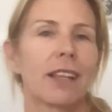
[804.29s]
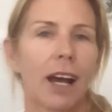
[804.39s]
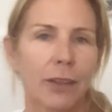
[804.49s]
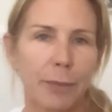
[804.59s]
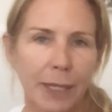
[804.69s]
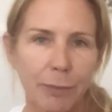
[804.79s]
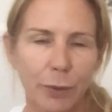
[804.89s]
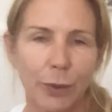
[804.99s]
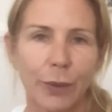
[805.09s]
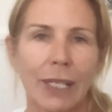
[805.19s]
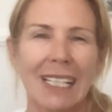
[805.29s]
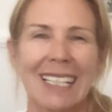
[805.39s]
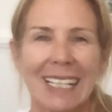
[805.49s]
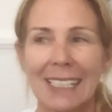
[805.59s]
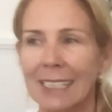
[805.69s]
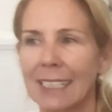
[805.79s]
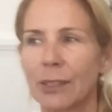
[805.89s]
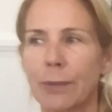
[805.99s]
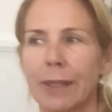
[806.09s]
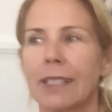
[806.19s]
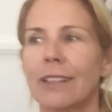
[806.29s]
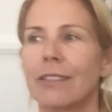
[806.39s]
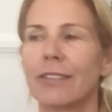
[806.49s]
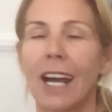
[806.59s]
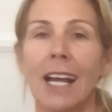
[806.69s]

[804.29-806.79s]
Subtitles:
that other people need a little bit of,